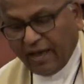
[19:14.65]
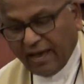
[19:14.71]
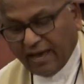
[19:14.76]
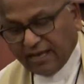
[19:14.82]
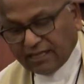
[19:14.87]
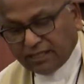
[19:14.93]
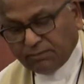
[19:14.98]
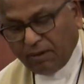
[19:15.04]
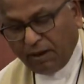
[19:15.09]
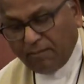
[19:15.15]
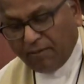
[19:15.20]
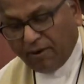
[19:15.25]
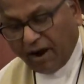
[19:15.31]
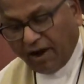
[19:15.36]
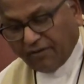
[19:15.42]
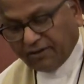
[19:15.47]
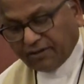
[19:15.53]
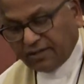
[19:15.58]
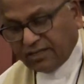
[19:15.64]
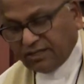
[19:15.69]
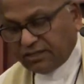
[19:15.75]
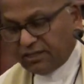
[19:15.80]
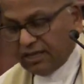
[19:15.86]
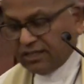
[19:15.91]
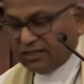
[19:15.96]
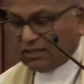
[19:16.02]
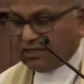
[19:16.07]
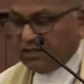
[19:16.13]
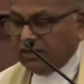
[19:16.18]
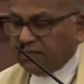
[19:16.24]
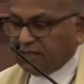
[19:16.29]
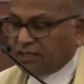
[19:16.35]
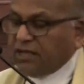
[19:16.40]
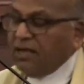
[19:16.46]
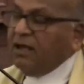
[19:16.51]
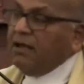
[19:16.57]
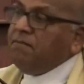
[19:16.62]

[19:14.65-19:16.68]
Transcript: things, my brothers and sisters,